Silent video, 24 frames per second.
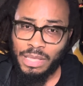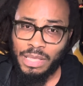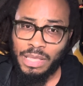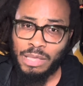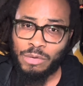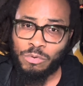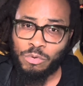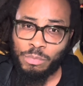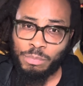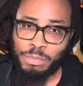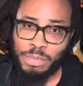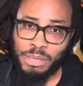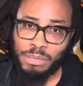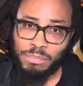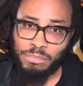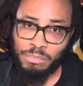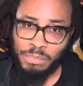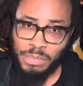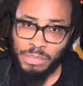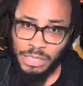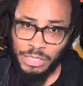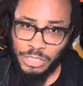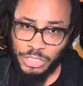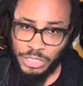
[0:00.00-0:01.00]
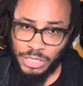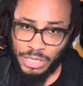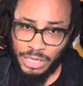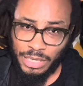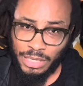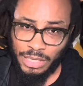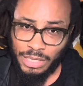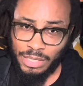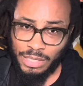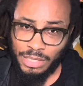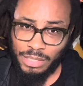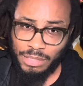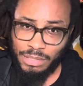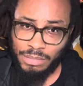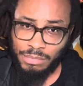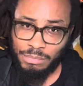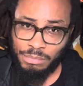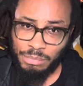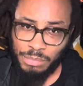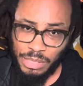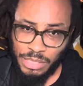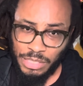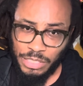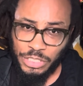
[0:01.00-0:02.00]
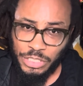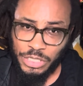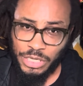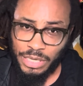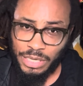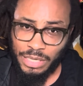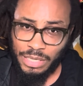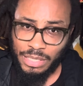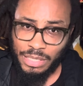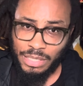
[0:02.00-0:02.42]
it would be miji, miji,